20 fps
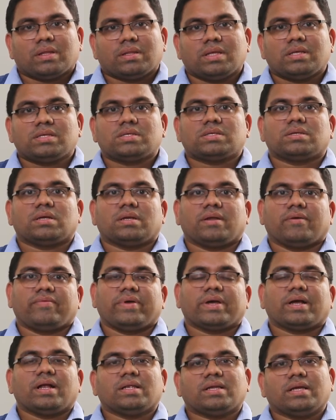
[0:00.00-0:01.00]
This
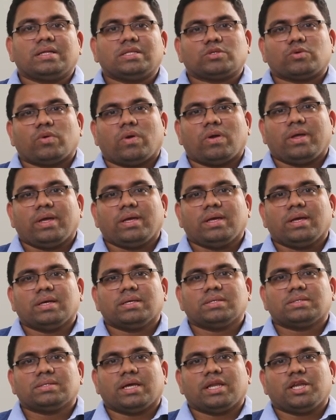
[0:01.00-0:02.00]
difficulty in swallowing is